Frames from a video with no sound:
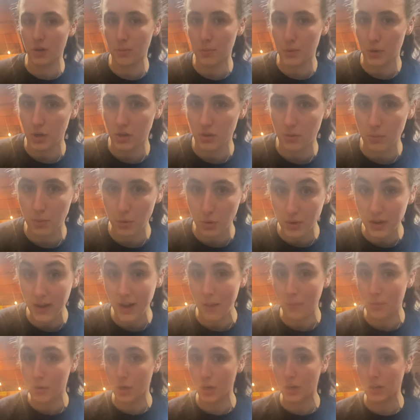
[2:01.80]
Burn Boot
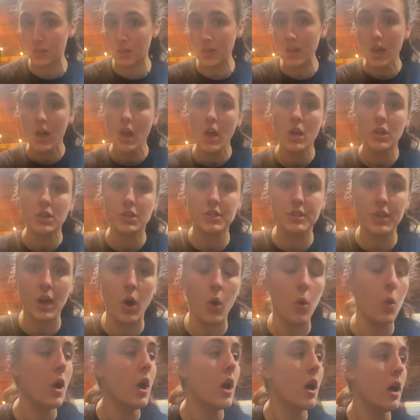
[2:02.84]
Camp currently.
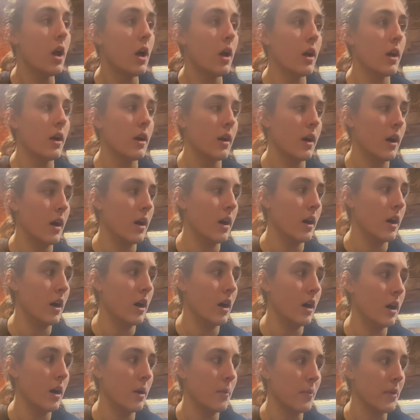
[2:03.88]
So
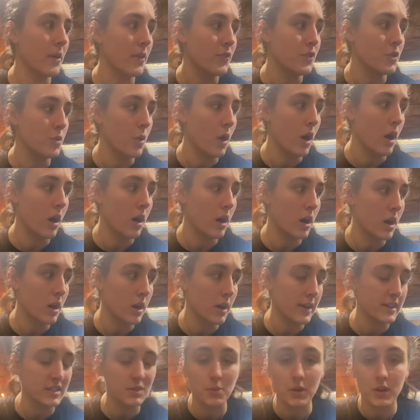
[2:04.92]
if you are
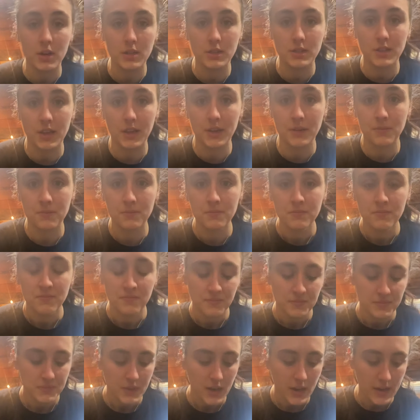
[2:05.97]
experiencing
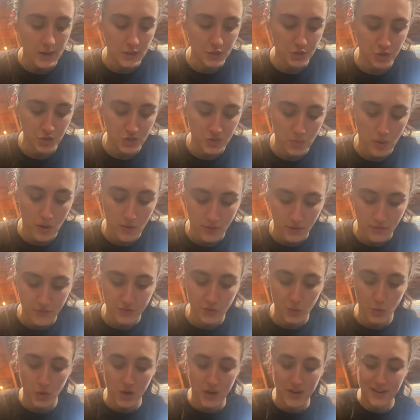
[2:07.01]
issues, pelvic
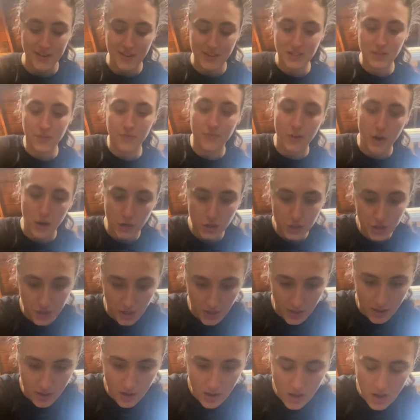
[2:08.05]
floor
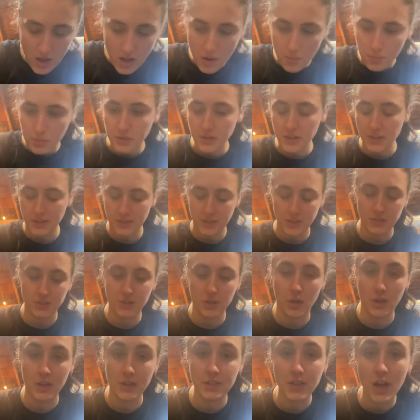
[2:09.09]
dysfunction, please
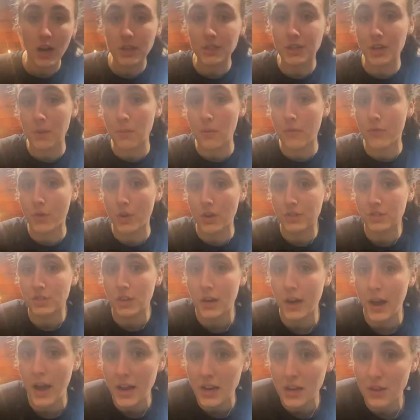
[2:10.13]
consult a doctor. And before you
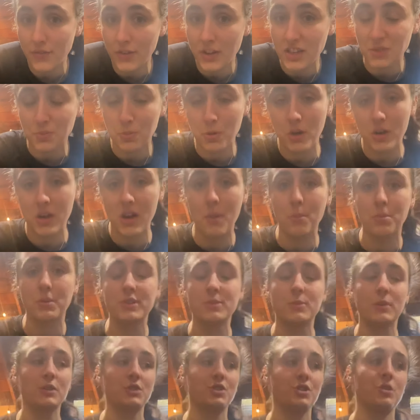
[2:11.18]
start any fitness program, please
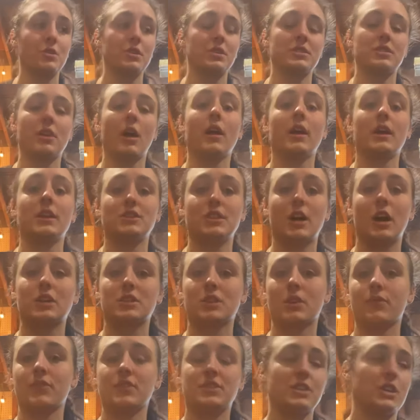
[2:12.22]
make sure you consult a
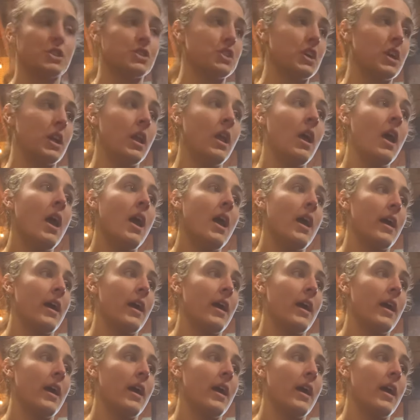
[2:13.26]
doctor, physician.